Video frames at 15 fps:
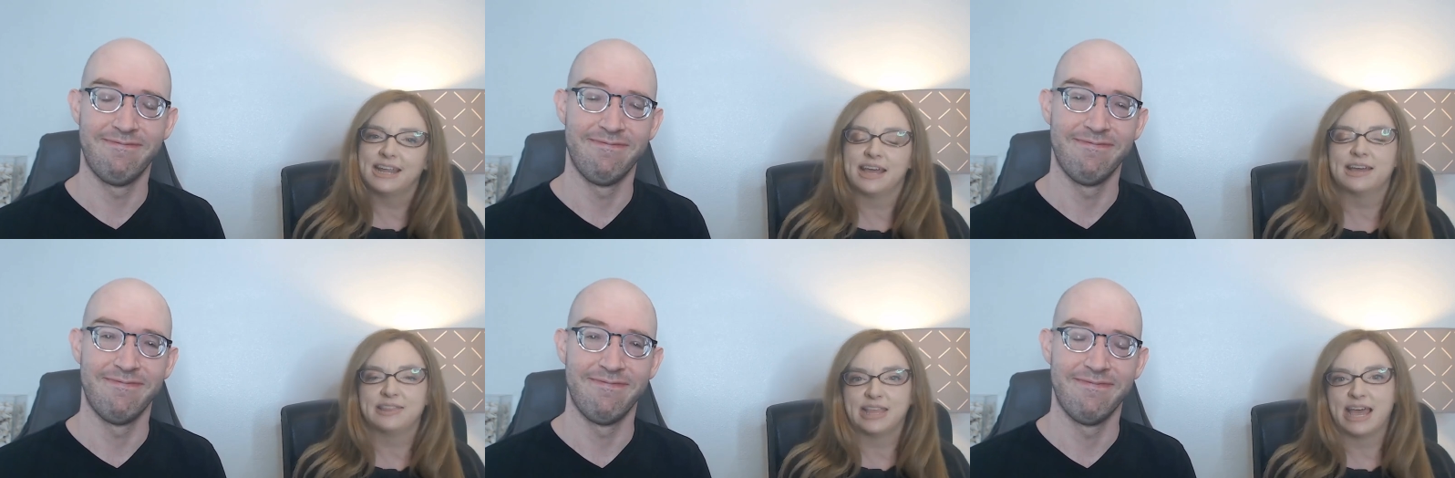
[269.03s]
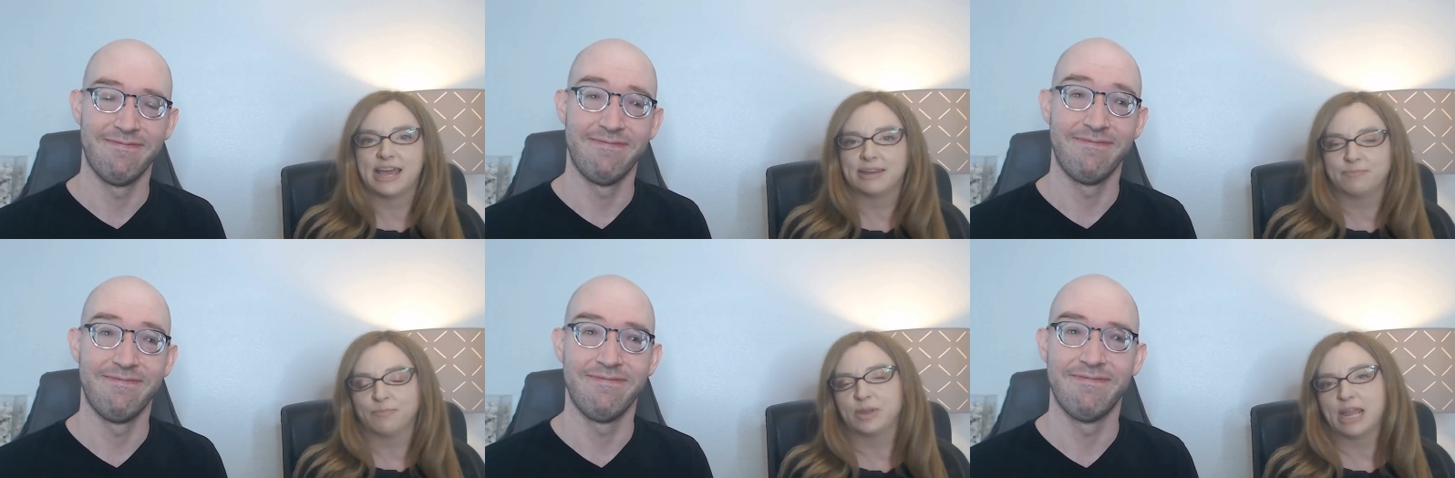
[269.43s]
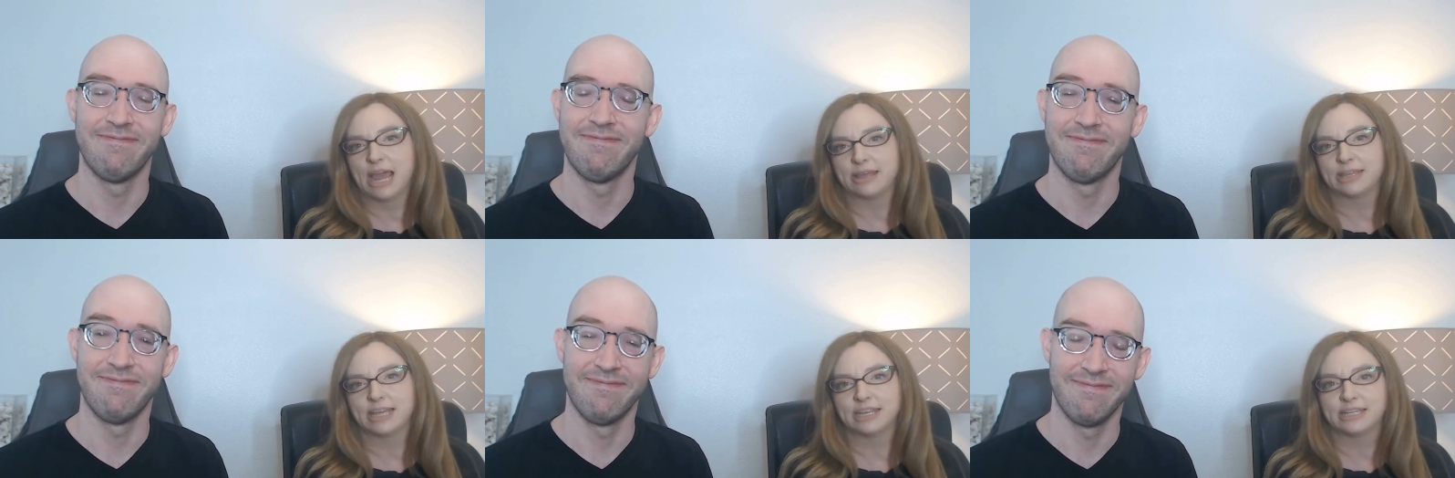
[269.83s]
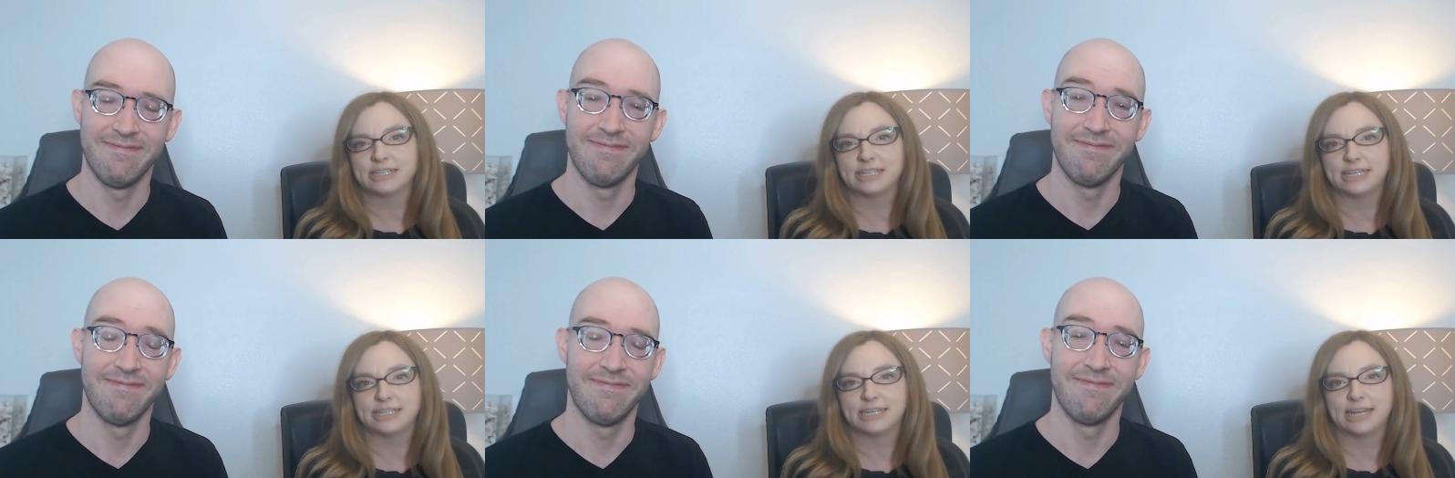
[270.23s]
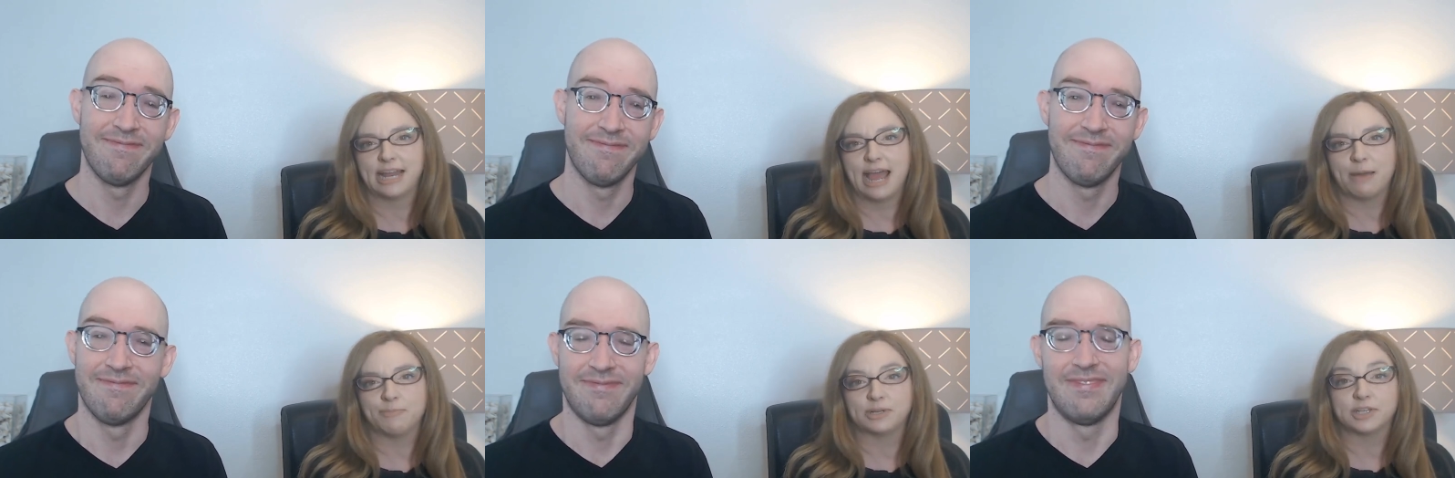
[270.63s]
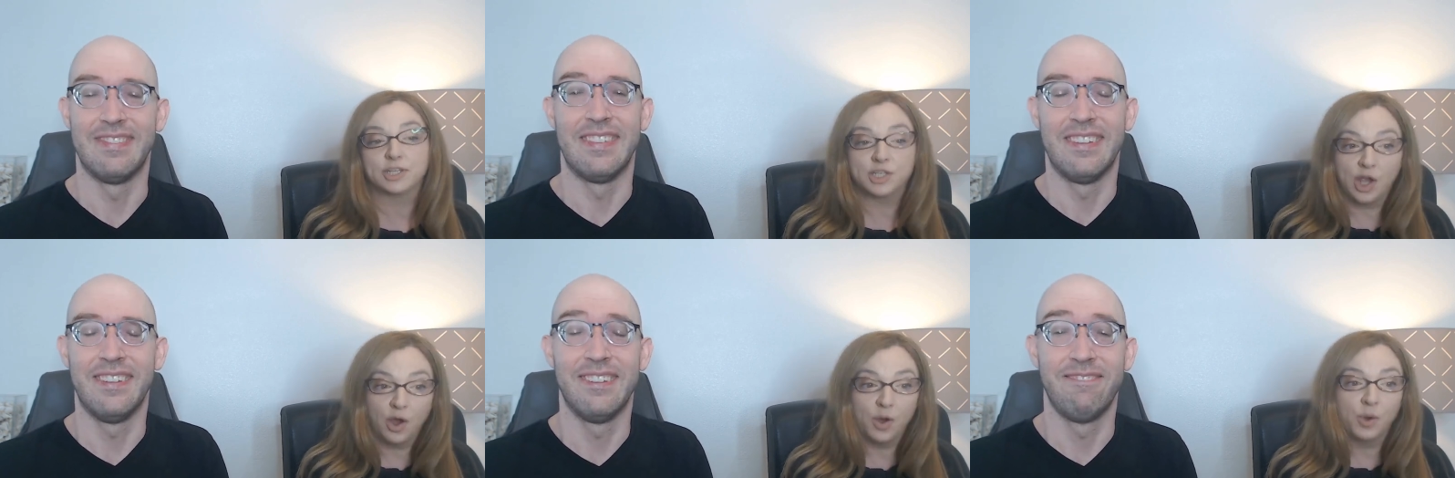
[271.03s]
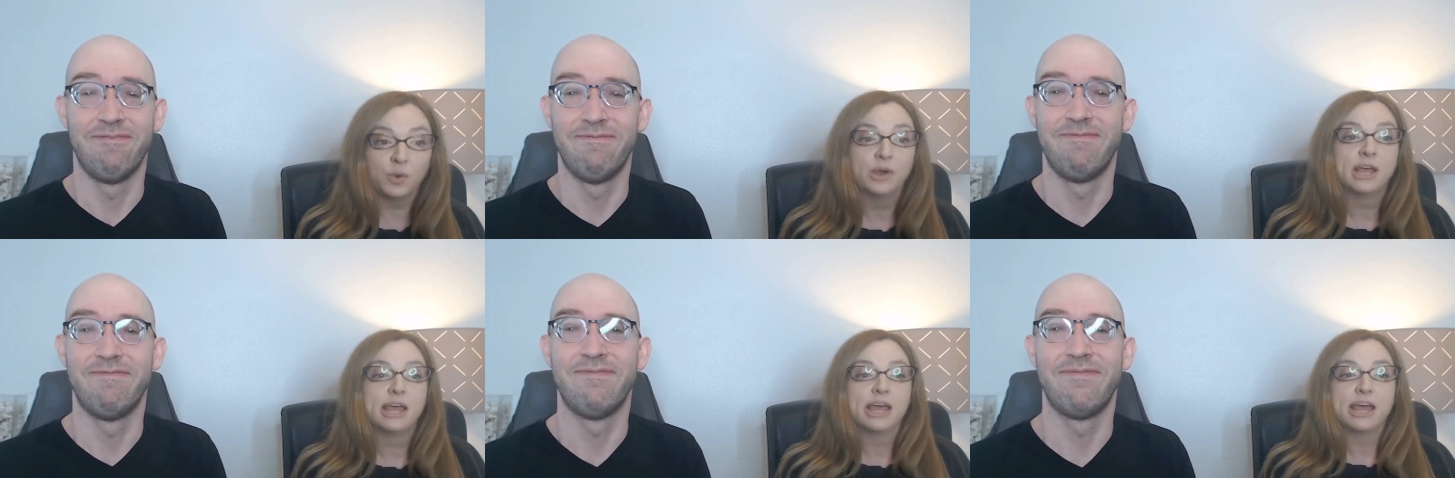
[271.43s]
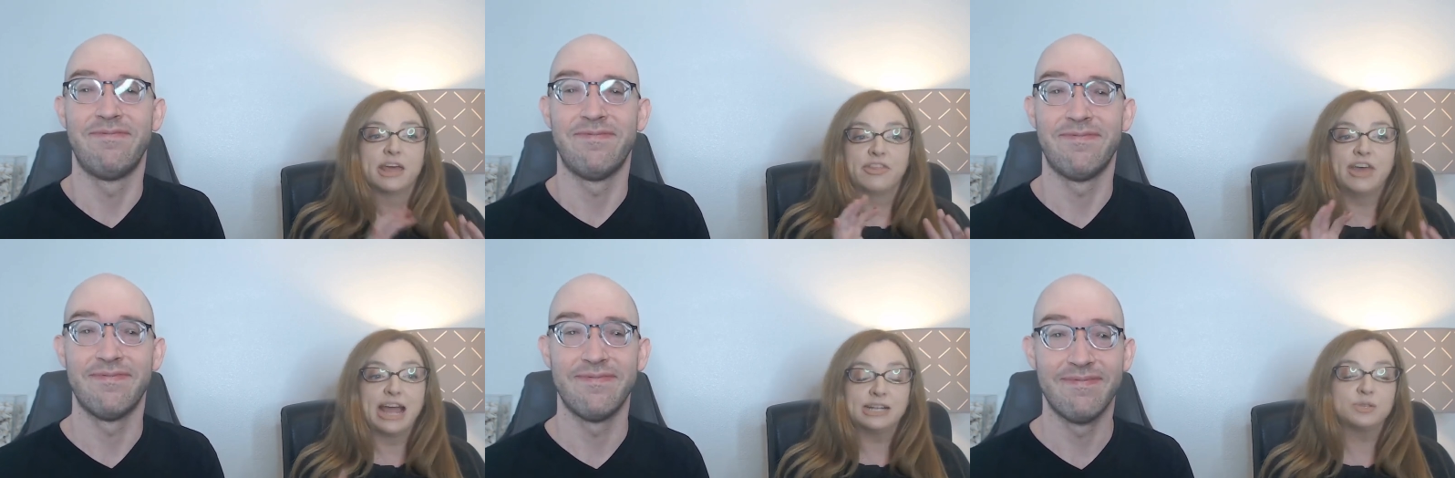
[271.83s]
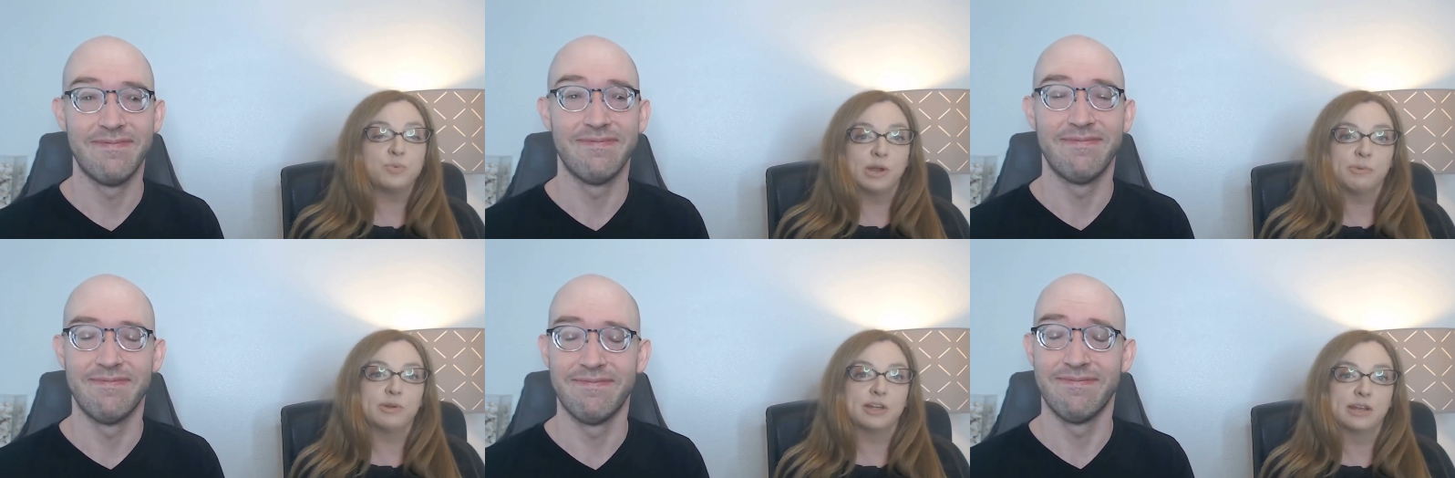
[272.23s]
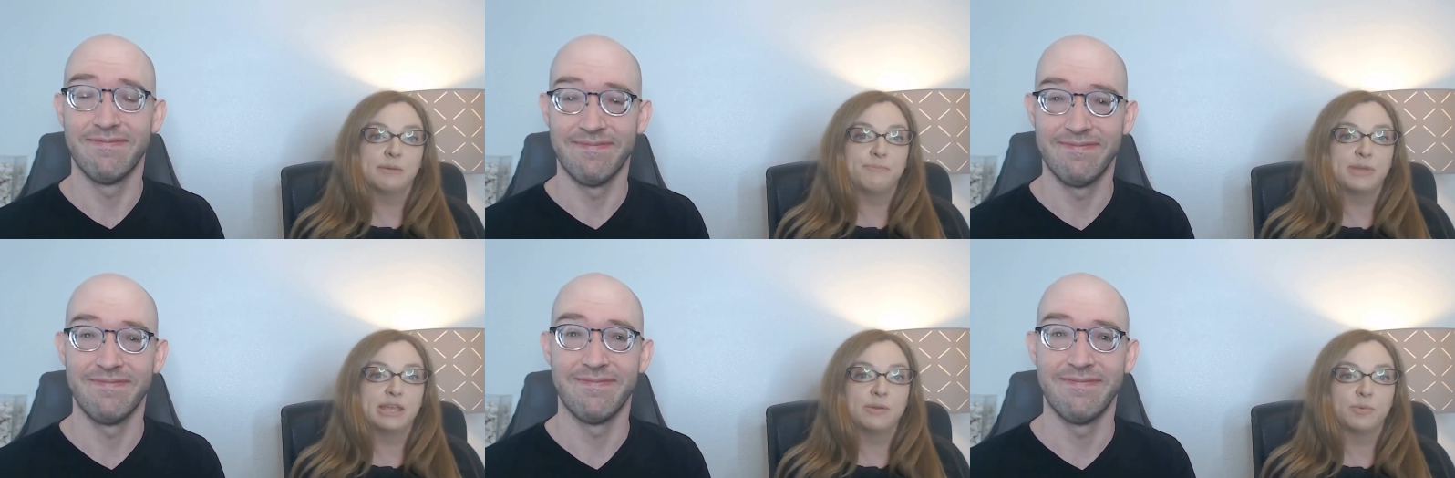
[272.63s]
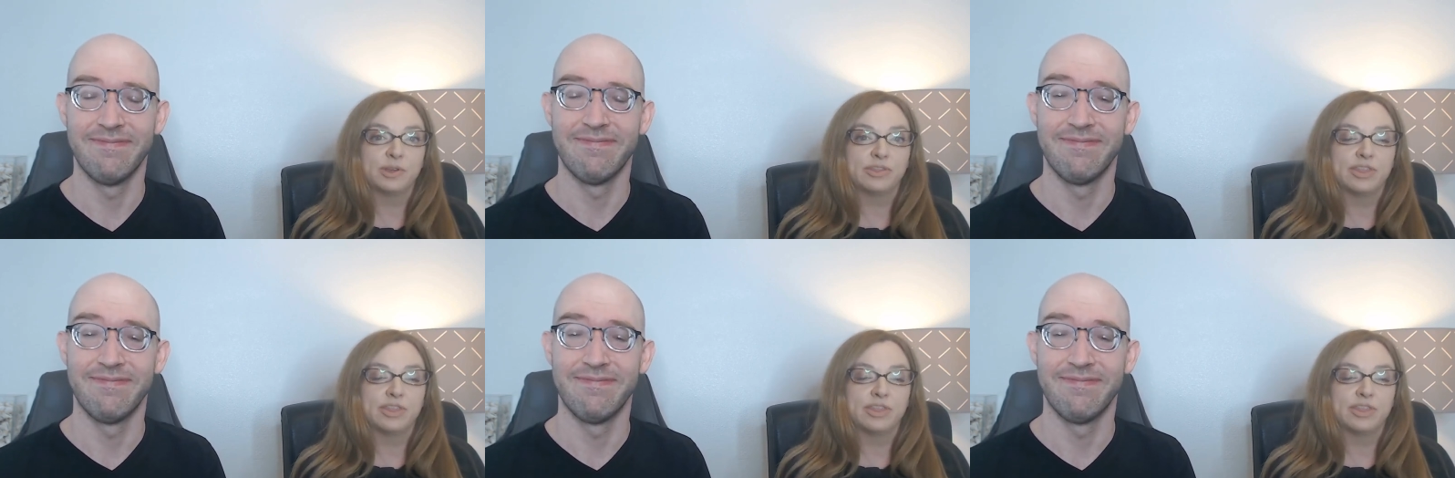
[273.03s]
Speaker 1: And then, yeah, the end of the season didn't happen. So that's where we're going to be with